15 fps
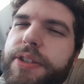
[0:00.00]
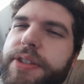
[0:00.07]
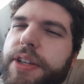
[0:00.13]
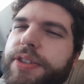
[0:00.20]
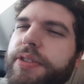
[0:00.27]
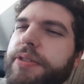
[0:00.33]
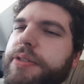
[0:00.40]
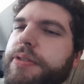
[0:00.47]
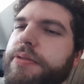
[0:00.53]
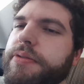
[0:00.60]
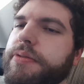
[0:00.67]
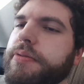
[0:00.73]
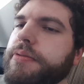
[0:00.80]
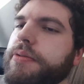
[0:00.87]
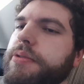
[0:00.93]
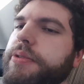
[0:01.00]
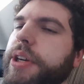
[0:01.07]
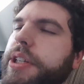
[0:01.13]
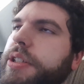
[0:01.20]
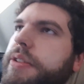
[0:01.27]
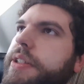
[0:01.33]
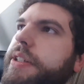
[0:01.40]
doesn't actually look
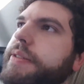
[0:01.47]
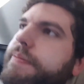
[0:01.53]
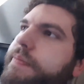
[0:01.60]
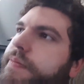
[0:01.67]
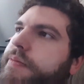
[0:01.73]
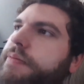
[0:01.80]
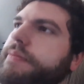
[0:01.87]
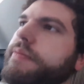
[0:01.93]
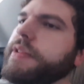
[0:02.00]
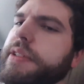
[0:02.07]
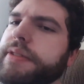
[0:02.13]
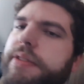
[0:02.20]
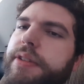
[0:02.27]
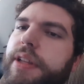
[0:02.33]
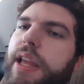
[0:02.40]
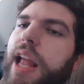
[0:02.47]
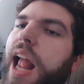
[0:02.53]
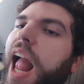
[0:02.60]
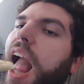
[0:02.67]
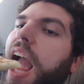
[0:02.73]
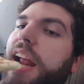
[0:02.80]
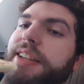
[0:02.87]
great in there.
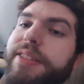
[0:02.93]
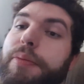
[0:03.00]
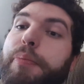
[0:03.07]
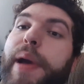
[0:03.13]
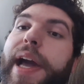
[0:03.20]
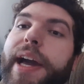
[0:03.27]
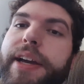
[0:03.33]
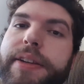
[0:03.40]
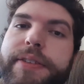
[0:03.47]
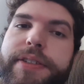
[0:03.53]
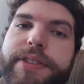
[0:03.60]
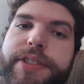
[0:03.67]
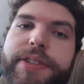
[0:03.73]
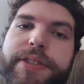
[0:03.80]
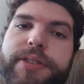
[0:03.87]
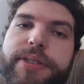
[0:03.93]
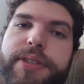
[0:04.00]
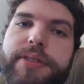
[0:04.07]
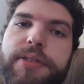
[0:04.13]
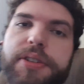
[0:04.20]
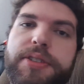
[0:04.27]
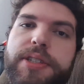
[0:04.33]
It doesn't look bad, it just
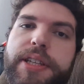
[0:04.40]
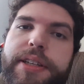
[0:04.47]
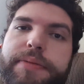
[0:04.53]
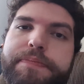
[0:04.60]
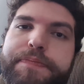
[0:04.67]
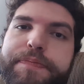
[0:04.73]
looks like